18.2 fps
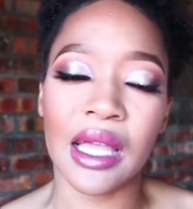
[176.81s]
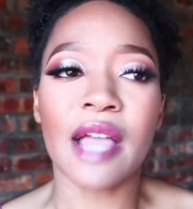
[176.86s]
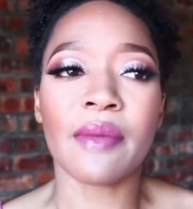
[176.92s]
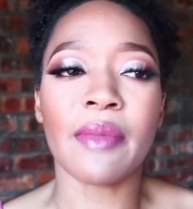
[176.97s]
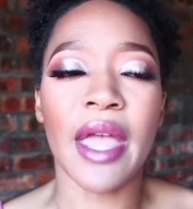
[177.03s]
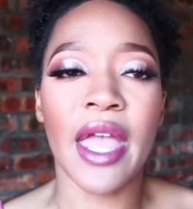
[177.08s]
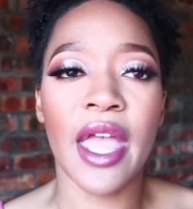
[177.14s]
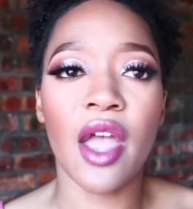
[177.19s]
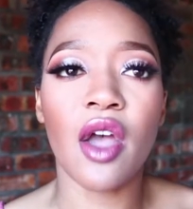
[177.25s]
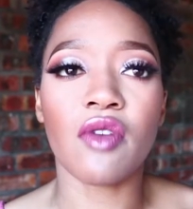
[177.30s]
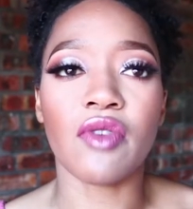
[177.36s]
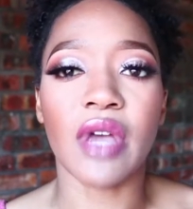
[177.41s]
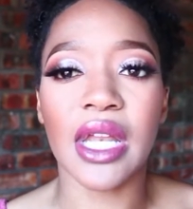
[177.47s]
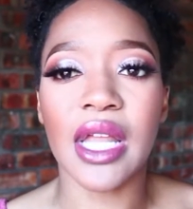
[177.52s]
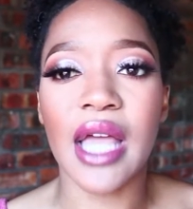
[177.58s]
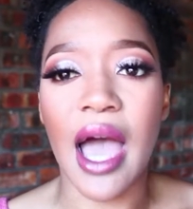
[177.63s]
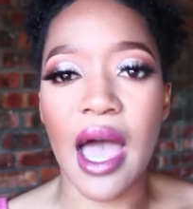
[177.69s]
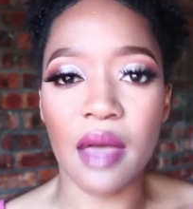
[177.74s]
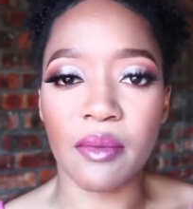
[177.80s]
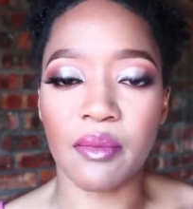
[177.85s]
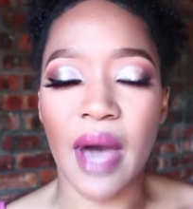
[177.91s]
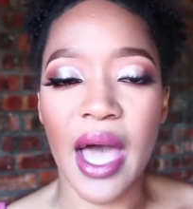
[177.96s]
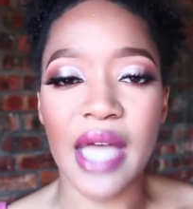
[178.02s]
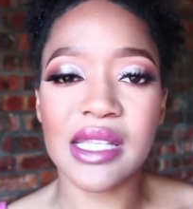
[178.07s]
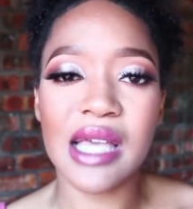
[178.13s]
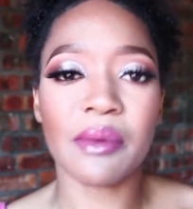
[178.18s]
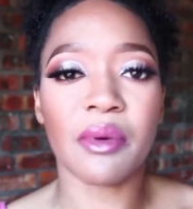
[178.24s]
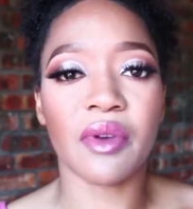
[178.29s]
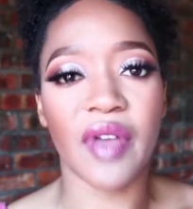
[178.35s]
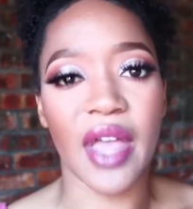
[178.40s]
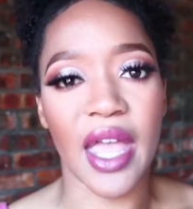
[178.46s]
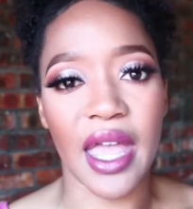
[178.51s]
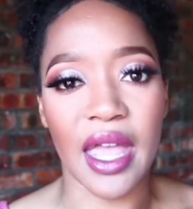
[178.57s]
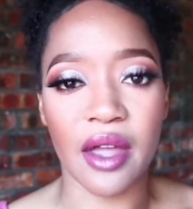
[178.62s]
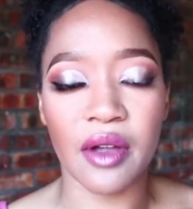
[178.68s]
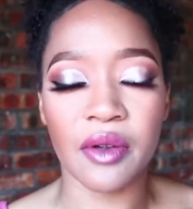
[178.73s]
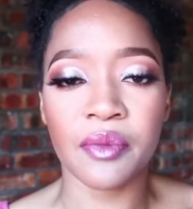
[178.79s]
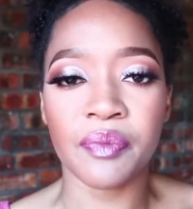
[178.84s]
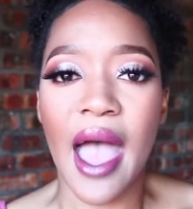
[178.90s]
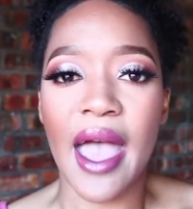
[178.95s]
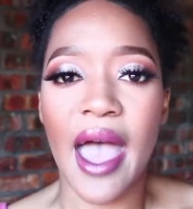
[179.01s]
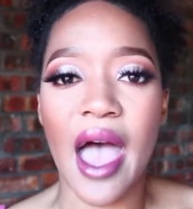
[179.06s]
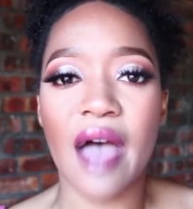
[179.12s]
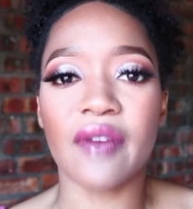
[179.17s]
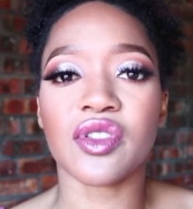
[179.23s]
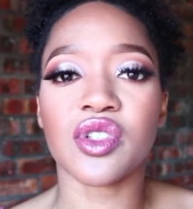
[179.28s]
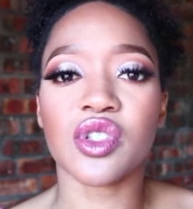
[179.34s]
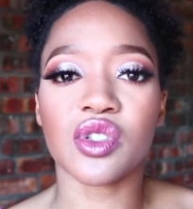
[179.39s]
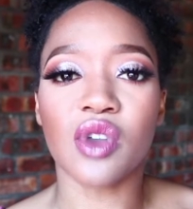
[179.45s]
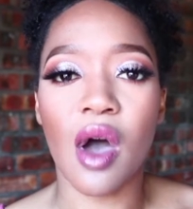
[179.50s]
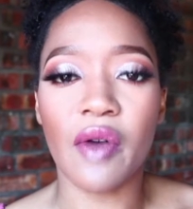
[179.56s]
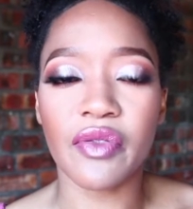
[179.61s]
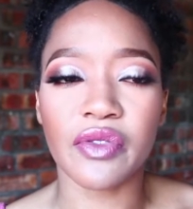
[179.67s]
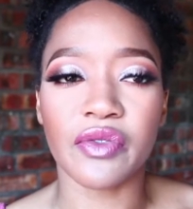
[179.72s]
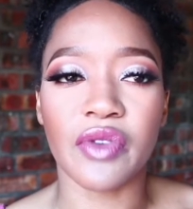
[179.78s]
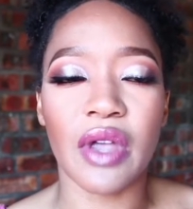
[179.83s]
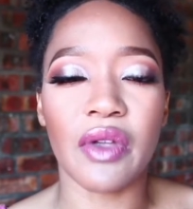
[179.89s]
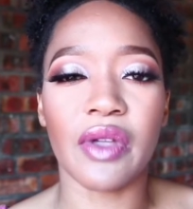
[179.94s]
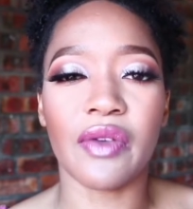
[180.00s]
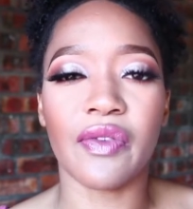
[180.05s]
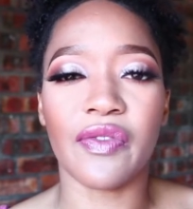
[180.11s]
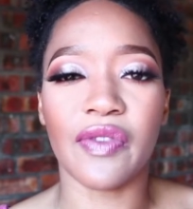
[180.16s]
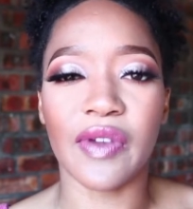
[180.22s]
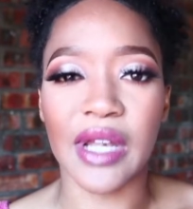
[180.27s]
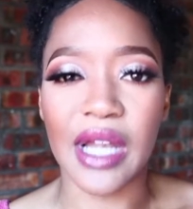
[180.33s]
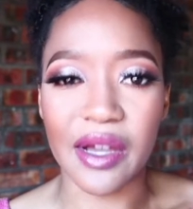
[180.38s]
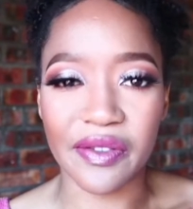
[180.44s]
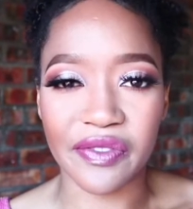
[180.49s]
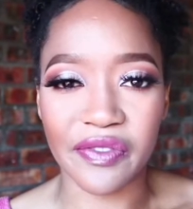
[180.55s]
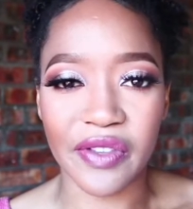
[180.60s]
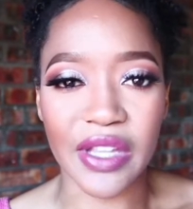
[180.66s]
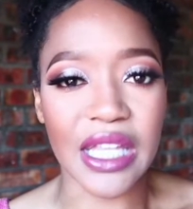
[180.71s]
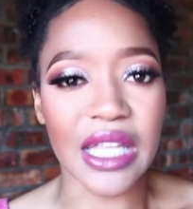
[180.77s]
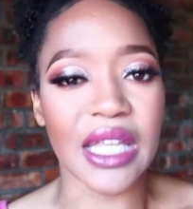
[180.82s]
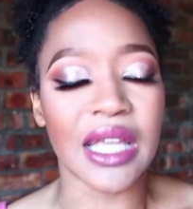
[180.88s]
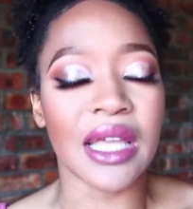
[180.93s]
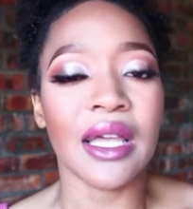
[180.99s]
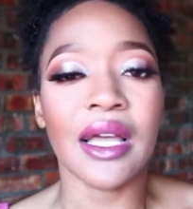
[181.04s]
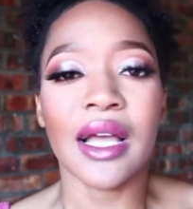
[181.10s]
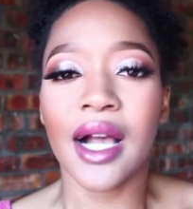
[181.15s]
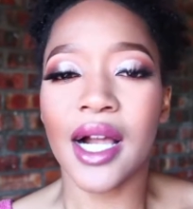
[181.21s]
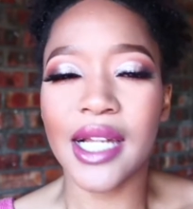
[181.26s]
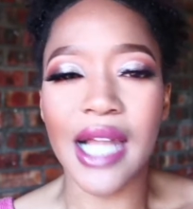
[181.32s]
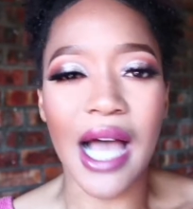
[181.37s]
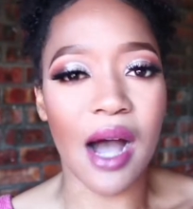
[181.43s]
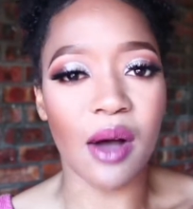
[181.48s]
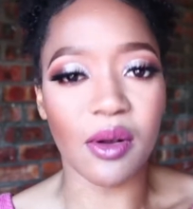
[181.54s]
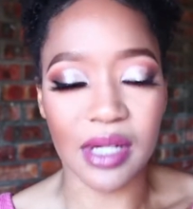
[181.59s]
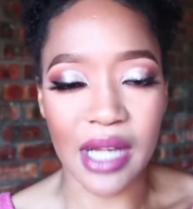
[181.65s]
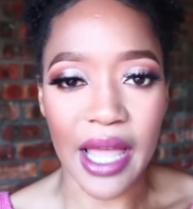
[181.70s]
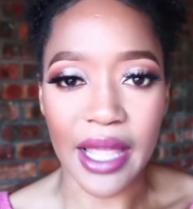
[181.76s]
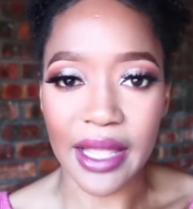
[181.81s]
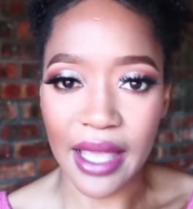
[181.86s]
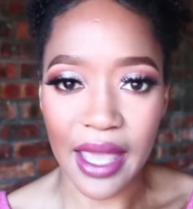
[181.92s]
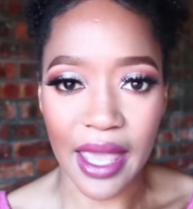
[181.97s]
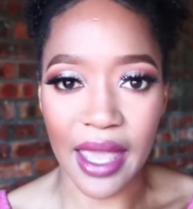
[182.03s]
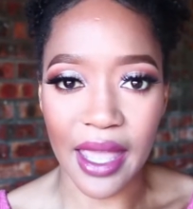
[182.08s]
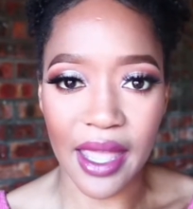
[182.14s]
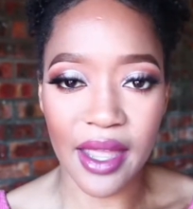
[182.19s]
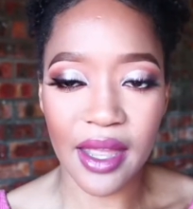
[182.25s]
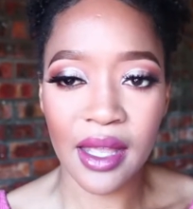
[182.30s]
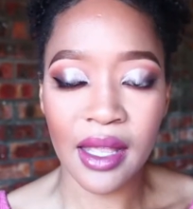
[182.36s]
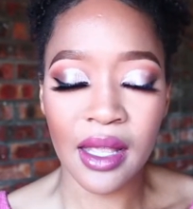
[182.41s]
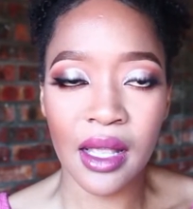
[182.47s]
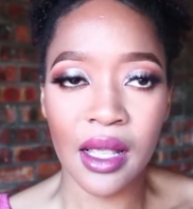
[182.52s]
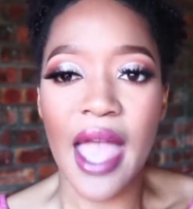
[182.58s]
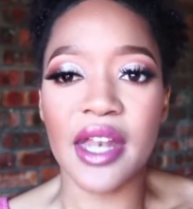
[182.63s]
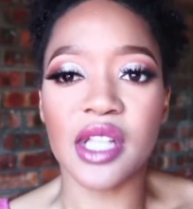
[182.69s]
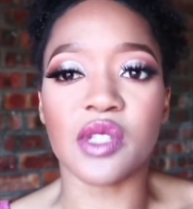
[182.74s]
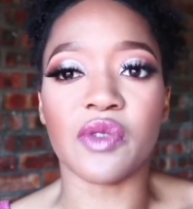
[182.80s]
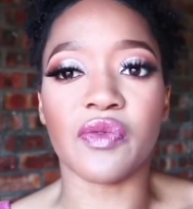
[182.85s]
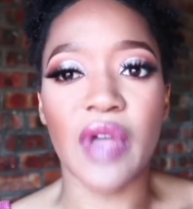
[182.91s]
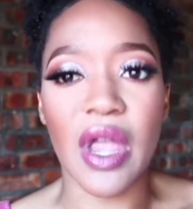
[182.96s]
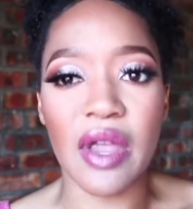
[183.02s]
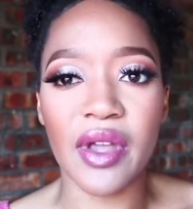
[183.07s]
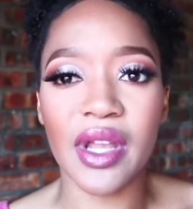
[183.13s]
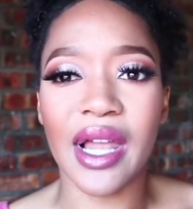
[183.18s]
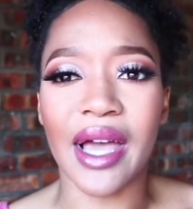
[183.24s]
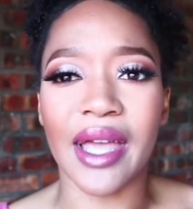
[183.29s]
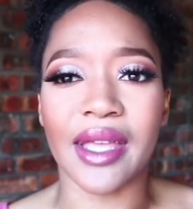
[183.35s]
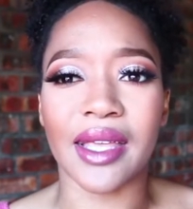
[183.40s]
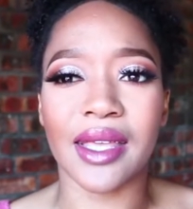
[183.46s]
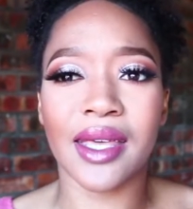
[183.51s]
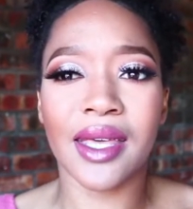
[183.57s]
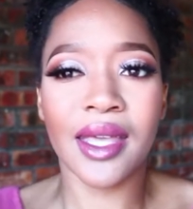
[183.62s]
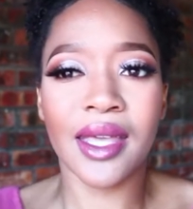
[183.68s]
Like my hair already, my type of hair, I have soft, very fluffy, cloud-like hair, and it's very like,